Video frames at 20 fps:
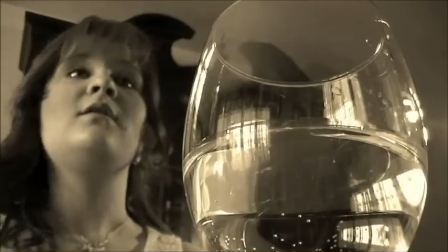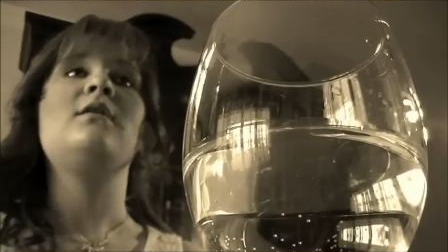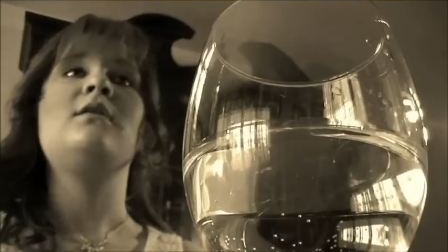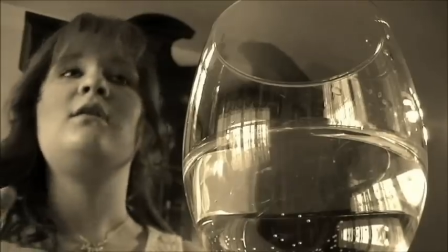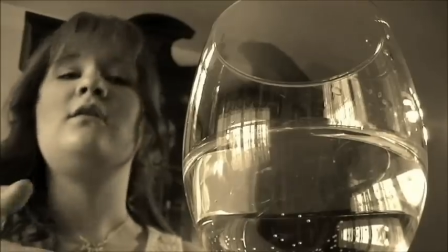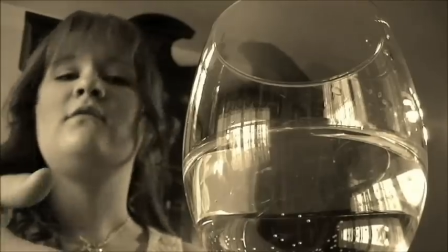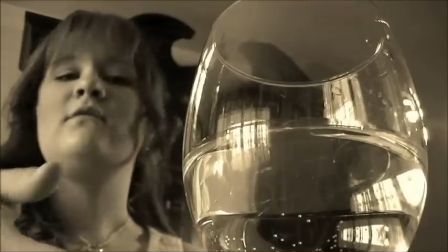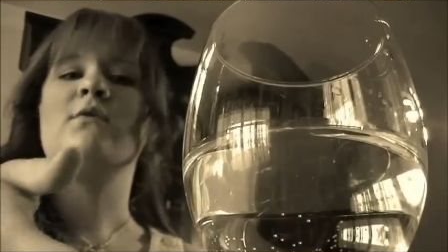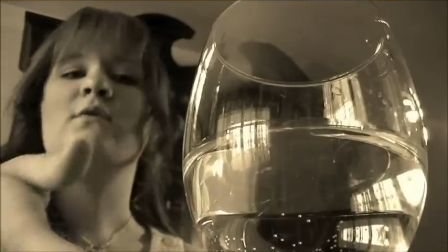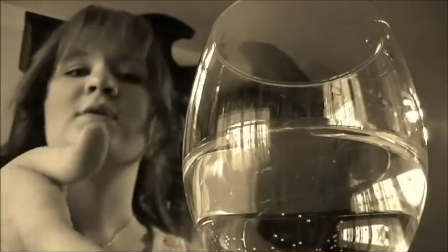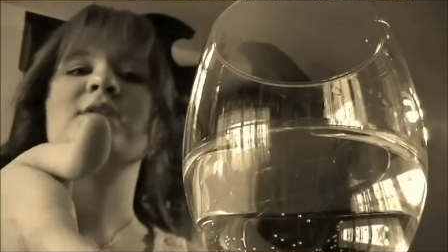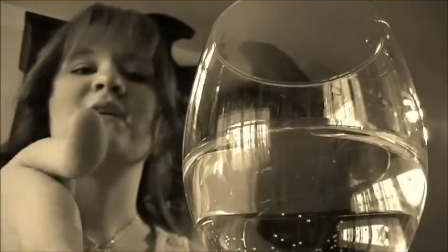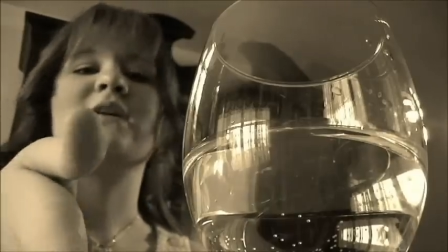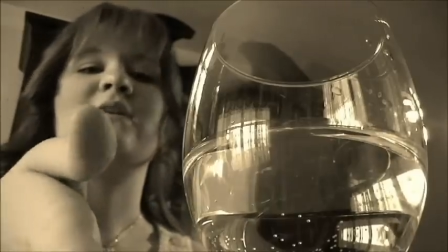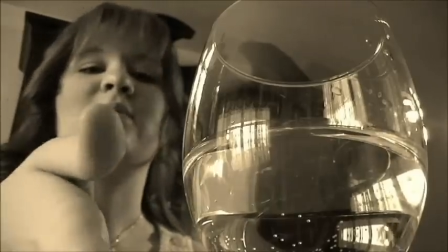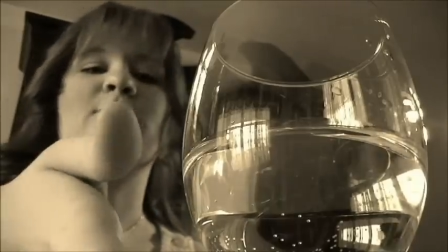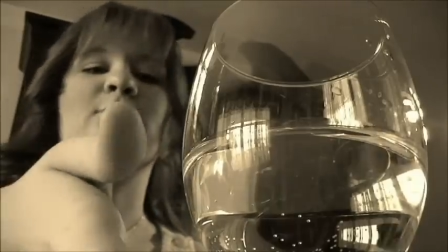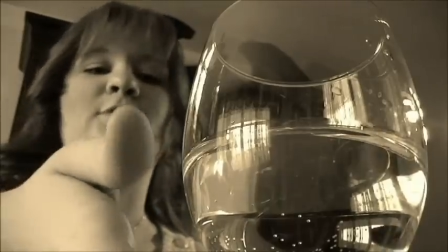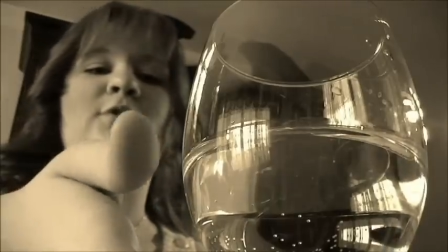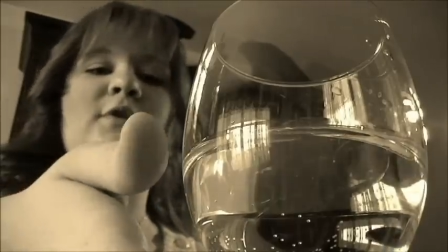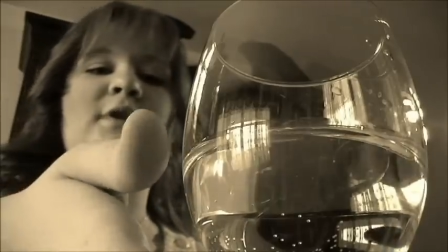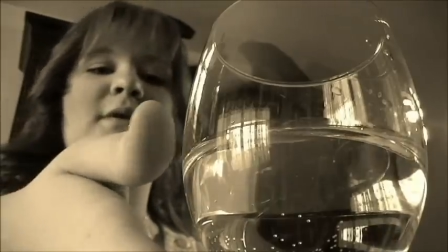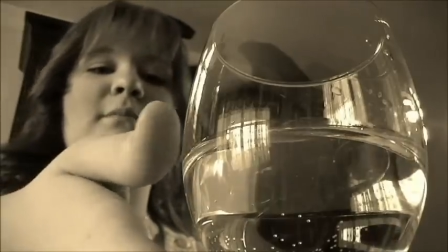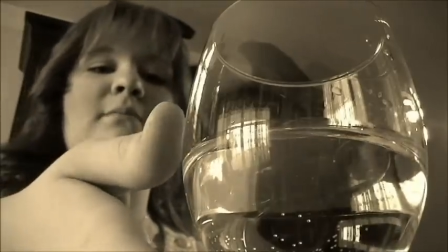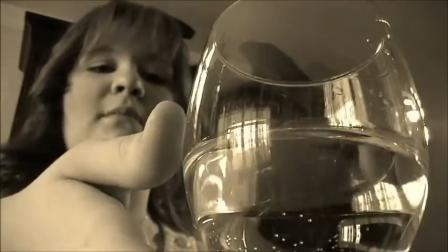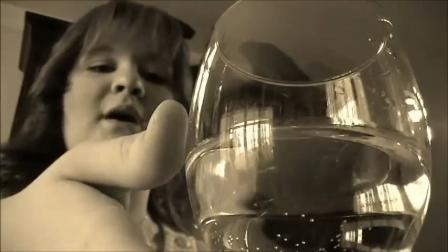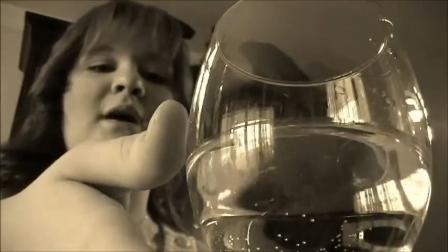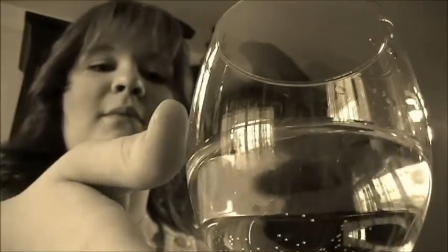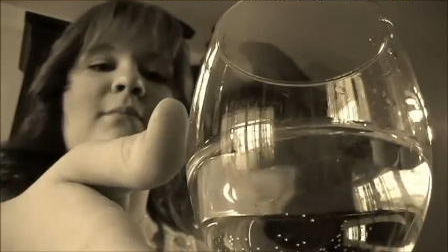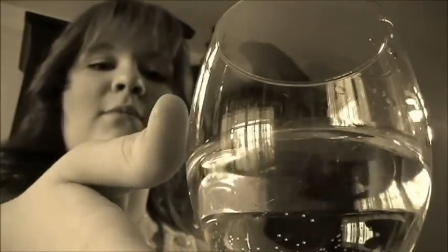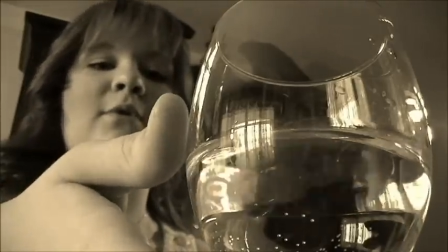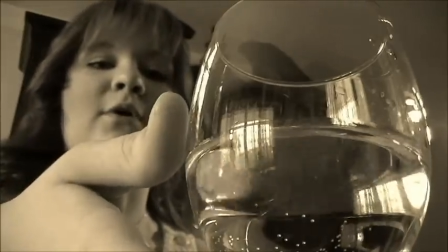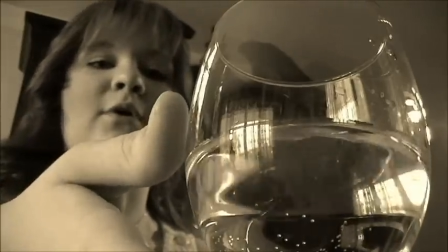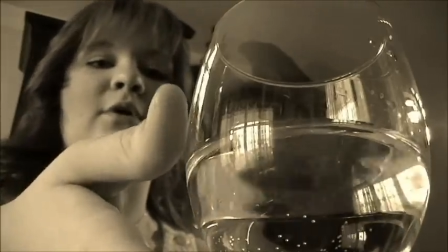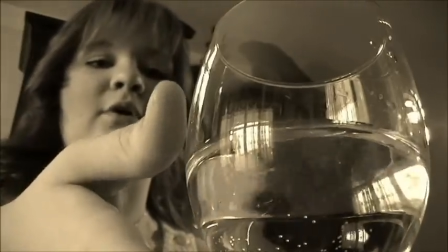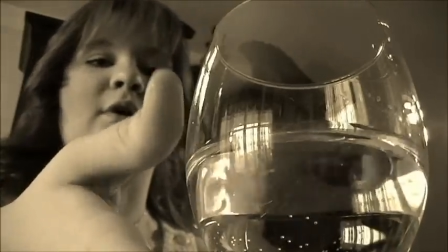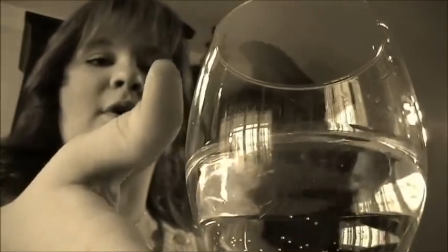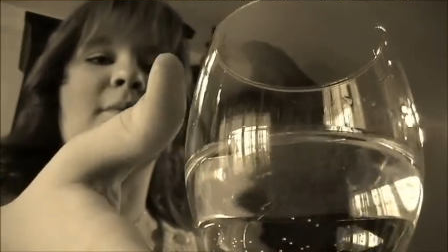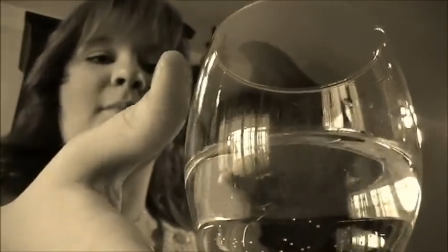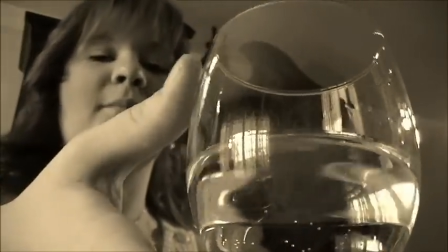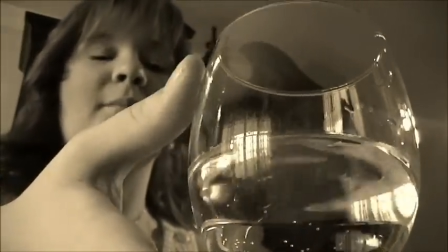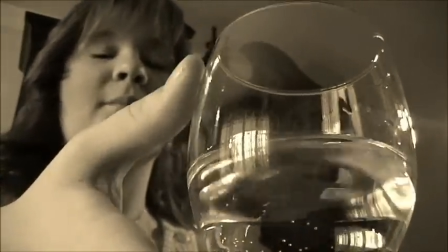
You've always had a brilliant mind, Margaret.